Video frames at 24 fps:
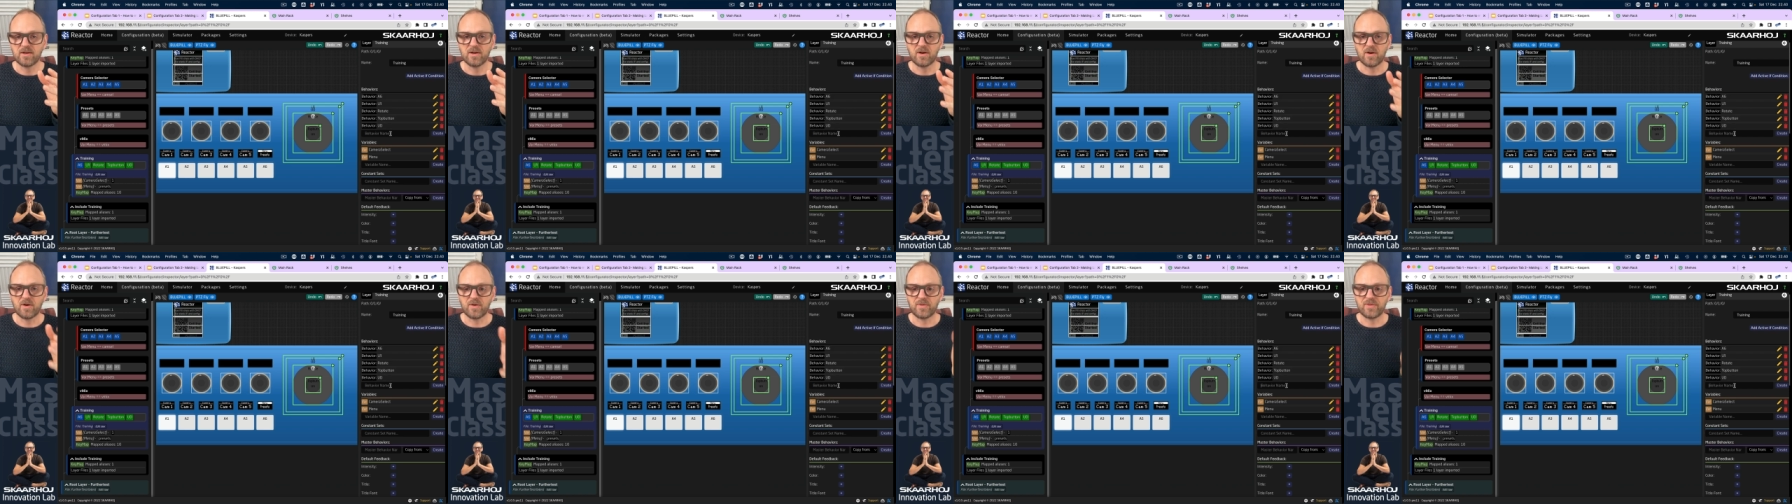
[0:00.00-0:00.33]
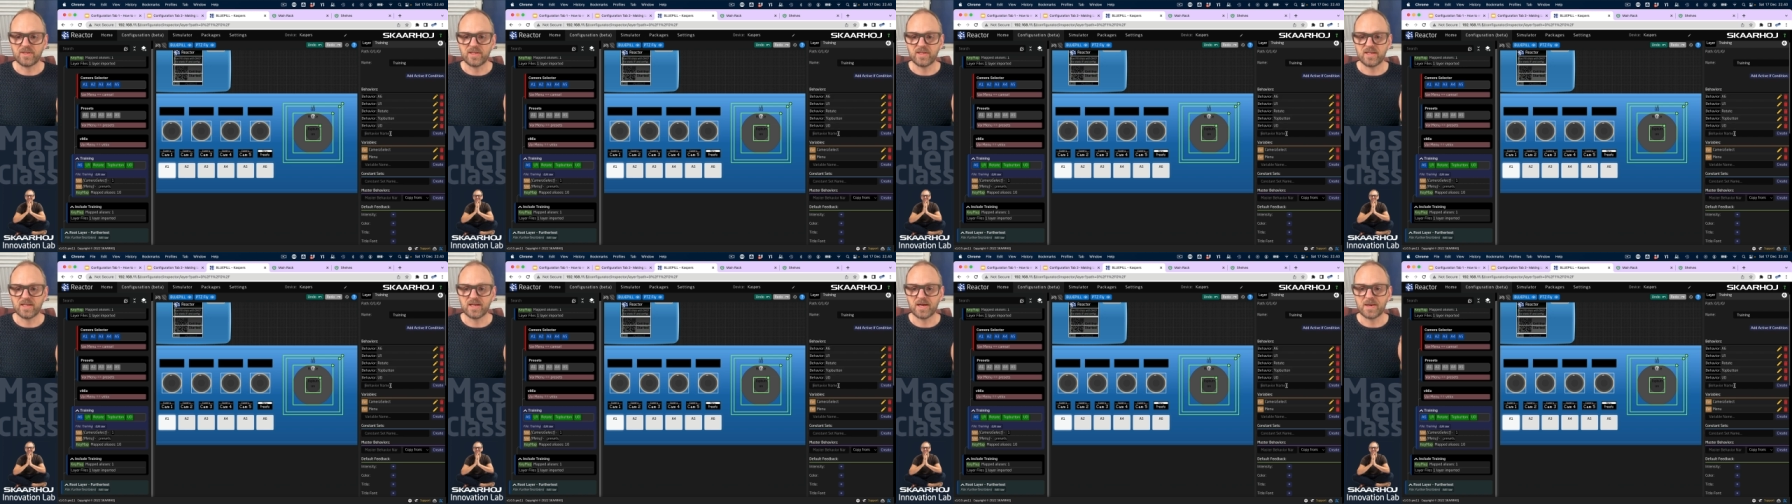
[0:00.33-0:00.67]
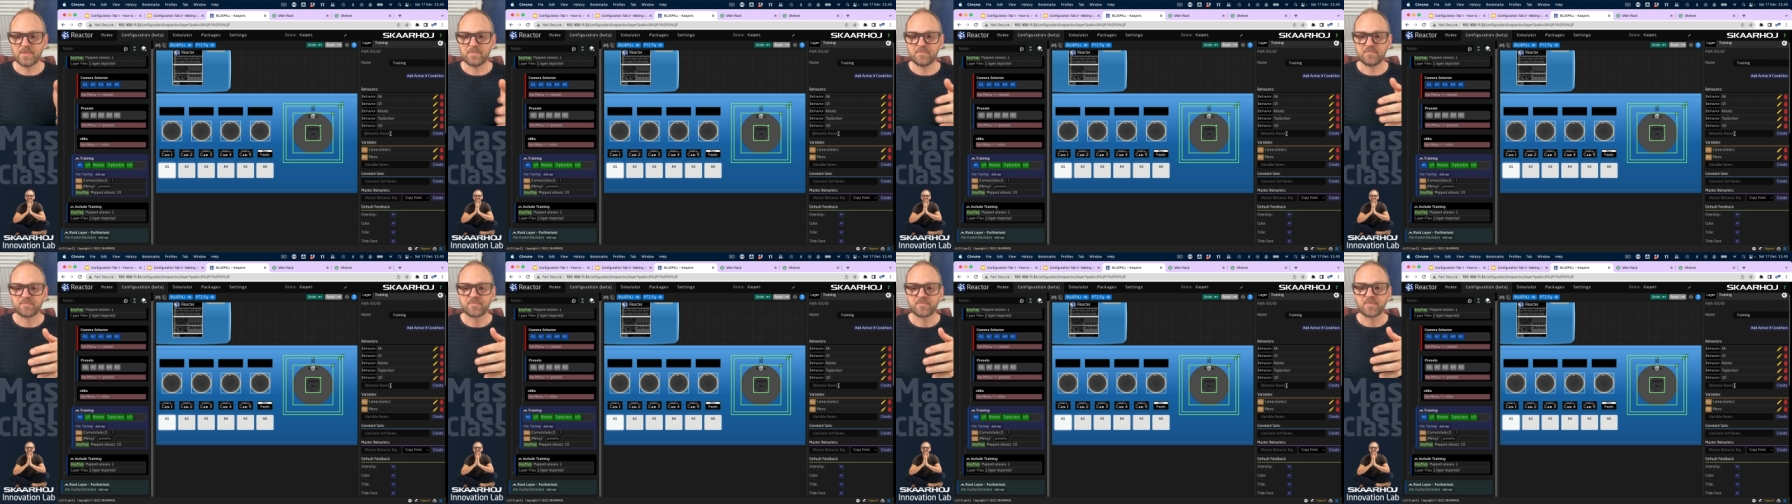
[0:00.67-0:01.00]
or the
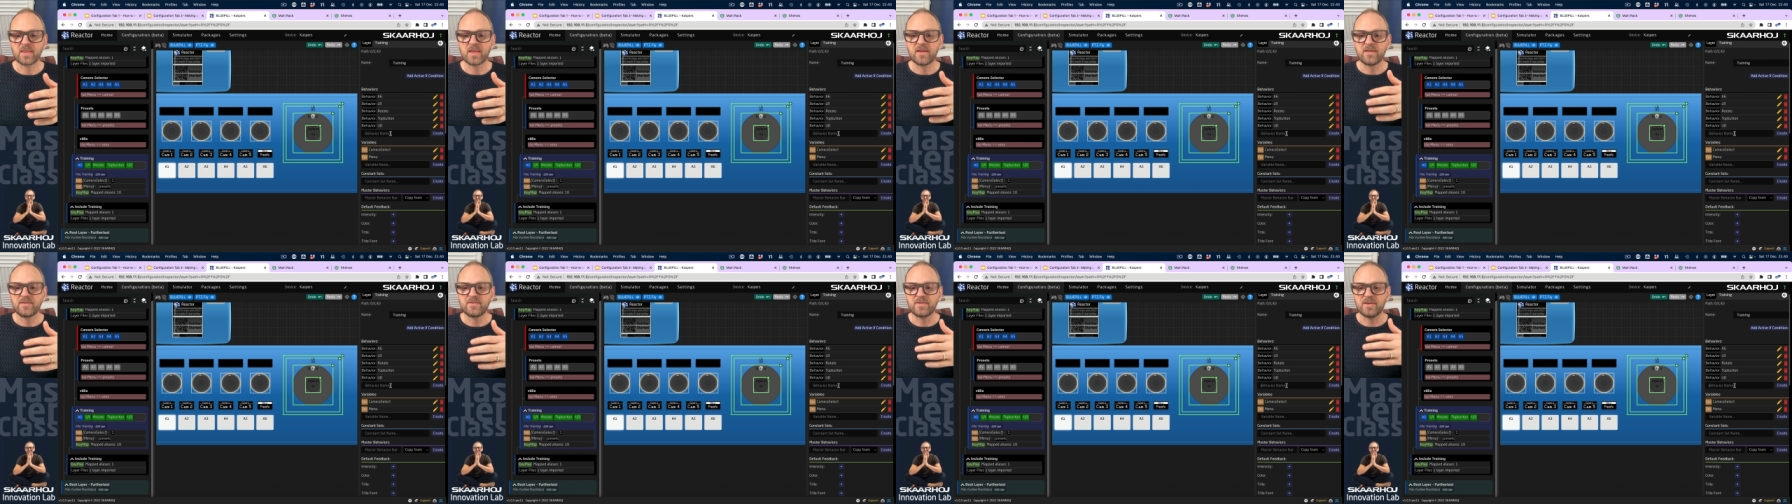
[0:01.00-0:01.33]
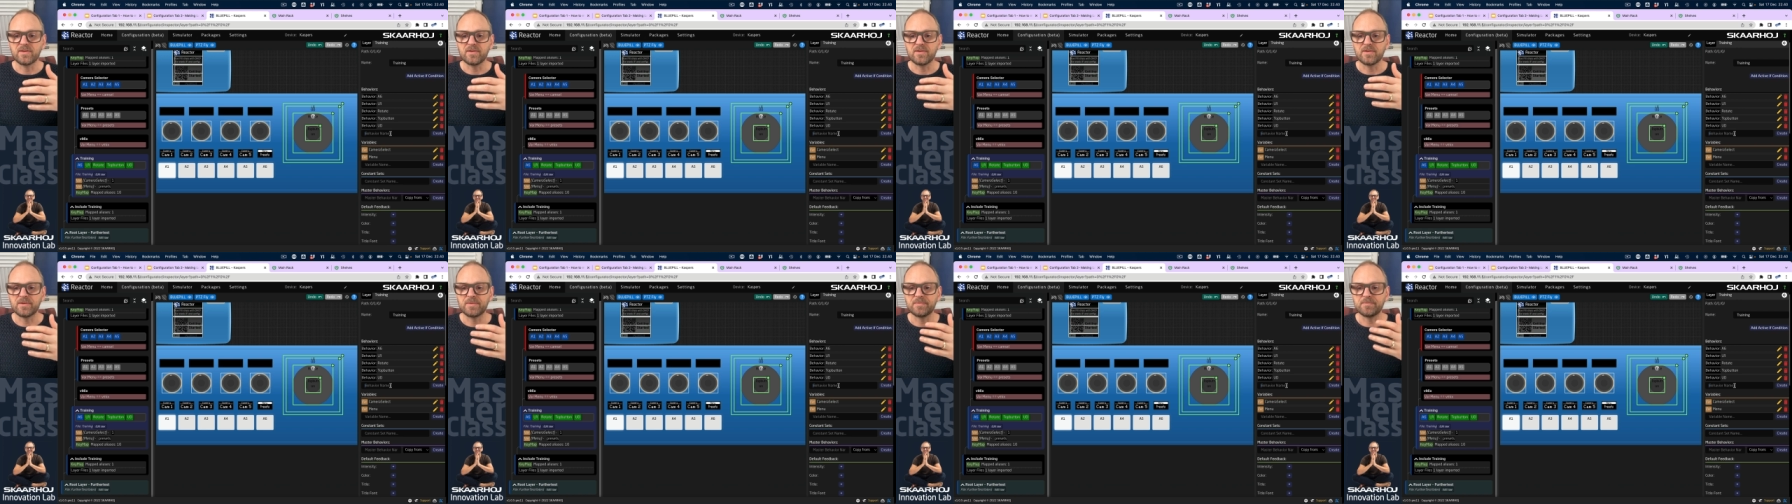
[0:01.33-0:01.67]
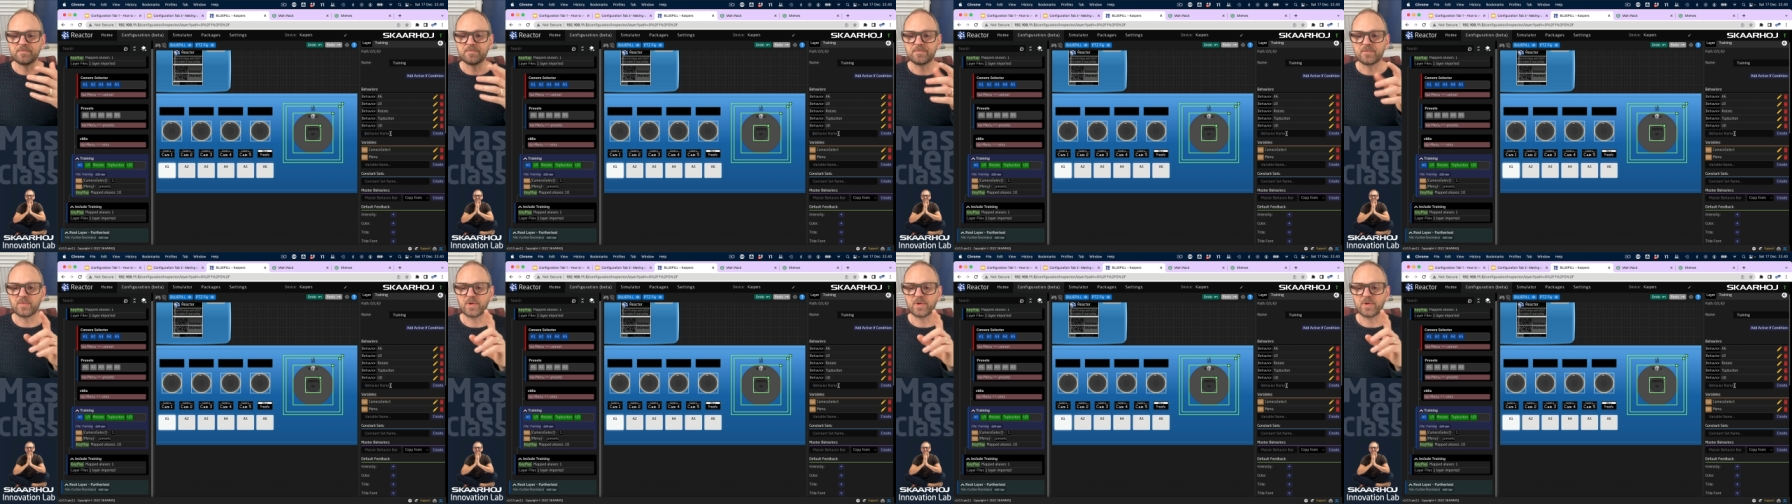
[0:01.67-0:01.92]
um the